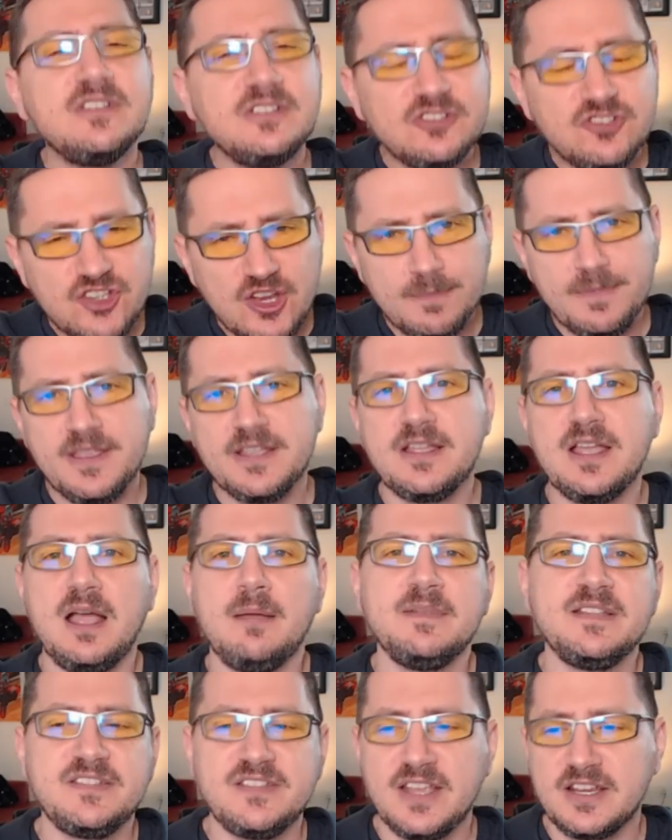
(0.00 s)
Jump in the
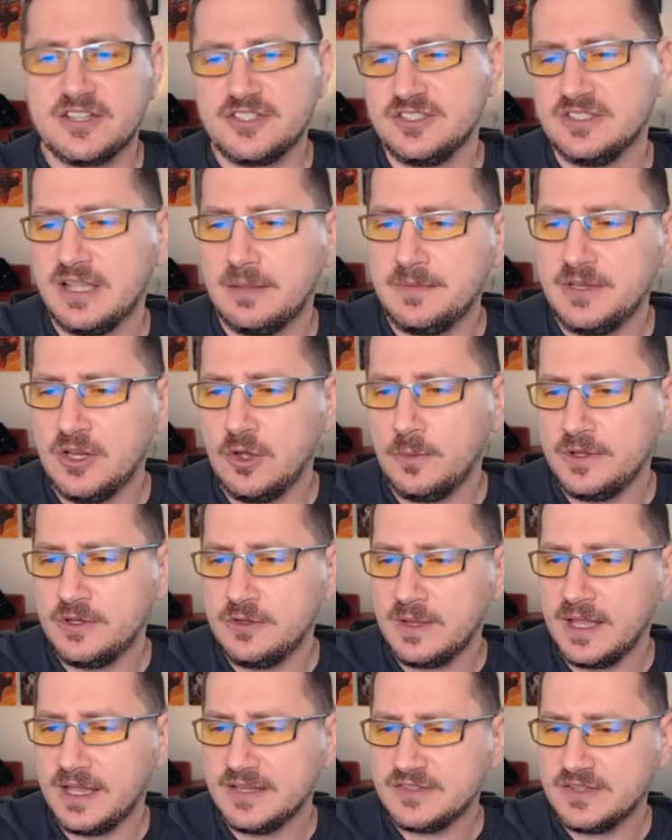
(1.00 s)
comments section. Let me know what
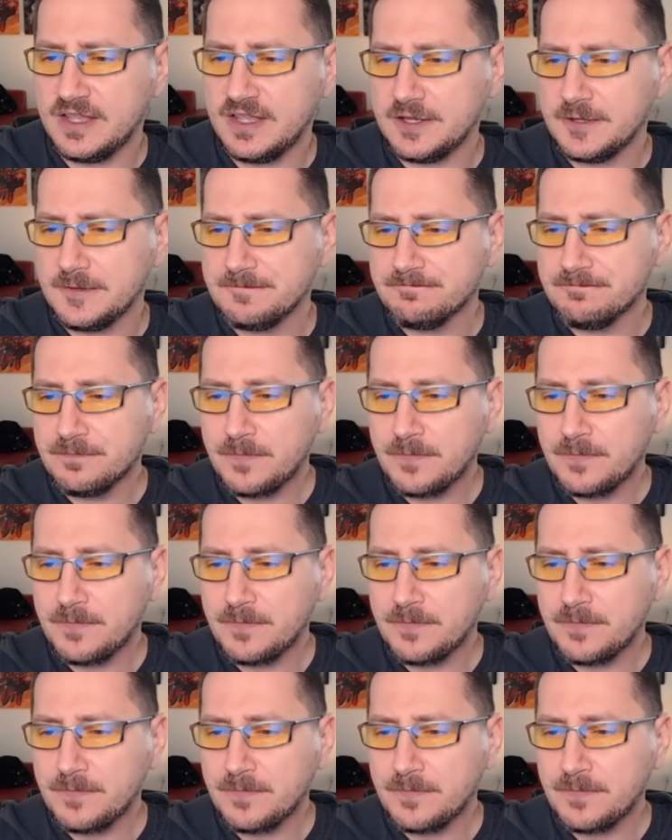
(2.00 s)
you guys think.